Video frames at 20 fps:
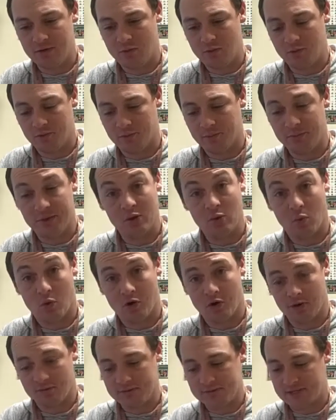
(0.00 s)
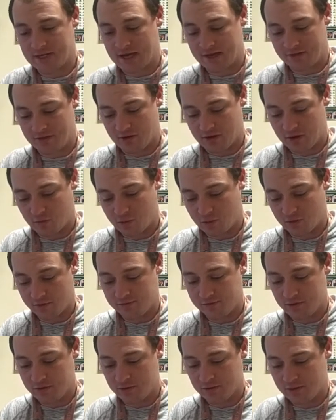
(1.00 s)
or big worms, and I thought, well,
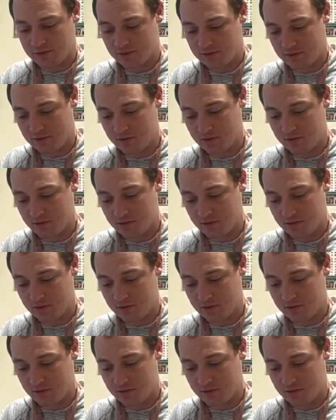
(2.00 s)
if you could